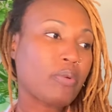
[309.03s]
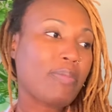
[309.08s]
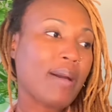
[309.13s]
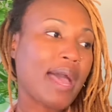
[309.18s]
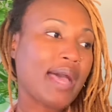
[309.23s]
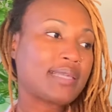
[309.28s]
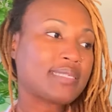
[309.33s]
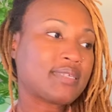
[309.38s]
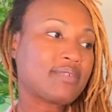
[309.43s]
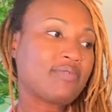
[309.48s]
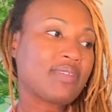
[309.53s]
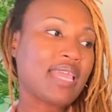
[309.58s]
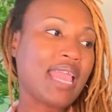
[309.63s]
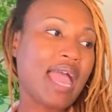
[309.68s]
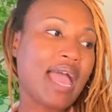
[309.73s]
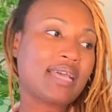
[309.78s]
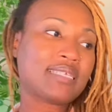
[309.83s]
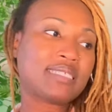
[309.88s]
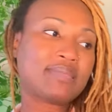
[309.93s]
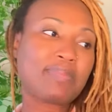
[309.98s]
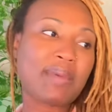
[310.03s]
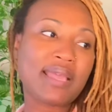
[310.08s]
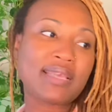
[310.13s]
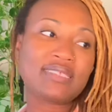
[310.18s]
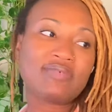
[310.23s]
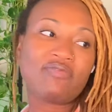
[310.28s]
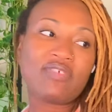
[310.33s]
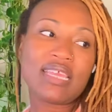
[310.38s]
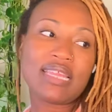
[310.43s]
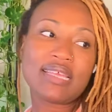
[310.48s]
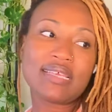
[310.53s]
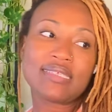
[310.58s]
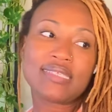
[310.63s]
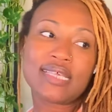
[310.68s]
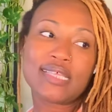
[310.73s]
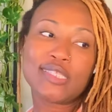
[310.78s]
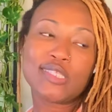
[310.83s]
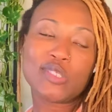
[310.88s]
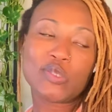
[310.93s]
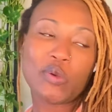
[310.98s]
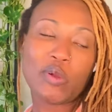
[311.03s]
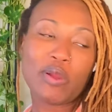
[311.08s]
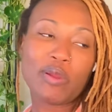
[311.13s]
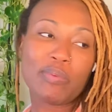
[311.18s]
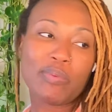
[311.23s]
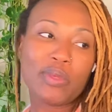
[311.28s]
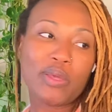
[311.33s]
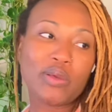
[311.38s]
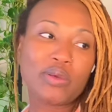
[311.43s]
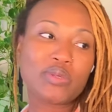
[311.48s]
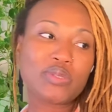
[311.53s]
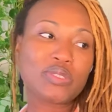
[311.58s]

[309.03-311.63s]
positively aspects Venus in Scorpio.